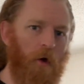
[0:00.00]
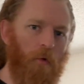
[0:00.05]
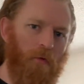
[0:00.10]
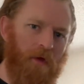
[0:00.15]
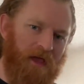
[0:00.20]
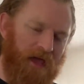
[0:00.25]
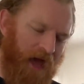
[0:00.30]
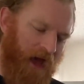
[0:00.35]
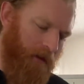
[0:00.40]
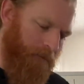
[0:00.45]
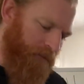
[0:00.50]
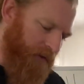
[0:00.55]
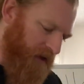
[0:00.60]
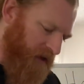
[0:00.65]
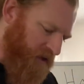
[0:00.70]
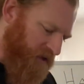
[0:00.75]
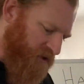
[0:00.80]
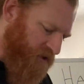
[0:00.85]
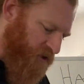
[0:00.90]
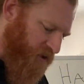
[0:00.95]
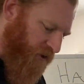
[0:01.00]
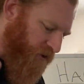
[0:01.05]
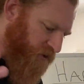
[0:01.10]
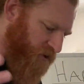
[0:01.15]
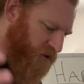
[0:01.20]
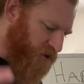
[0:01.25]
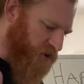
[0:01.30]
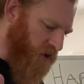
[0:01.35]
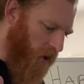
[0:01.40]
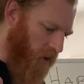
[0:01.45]
We can't be
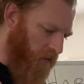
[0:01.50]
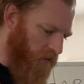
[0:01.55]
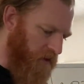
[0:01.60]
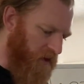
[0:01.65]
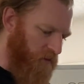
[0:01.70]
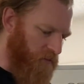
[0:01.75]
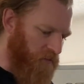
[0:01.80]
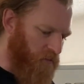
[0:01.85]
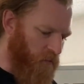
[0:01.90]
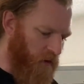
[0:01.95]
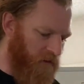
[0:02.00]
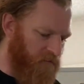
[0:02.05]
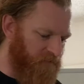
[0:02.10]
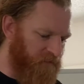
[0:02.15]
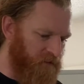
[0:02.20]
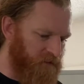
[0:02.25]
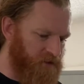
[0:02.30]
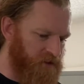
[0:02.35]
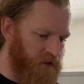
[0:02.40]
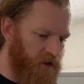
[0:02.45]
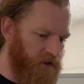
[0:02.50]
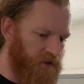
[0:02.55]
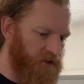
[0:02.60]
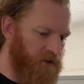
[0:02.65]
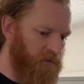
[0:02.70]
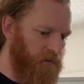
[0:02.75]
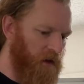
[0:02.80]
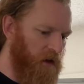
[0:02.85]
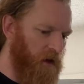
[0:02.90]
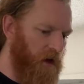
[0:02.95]
concerned solely with what feels good
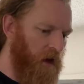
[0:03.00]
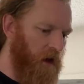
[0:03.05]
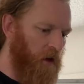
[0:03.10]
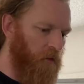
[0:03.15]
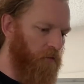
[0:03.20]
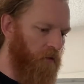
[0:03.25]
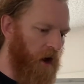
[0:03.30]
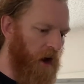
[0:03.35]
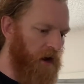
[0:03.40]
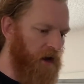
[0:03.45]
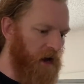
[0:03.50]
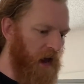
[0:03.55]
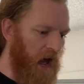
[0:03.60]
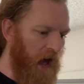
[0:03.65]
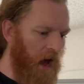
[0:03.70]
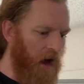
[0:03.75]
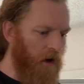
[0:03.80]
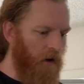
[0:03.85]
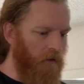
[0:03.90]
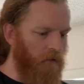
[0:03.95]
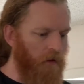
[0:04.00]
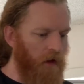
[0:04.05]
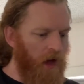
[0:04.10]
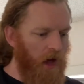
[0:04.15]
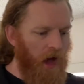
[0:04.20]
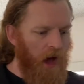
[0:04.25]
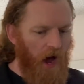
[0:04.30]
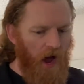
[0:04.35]
to me right now.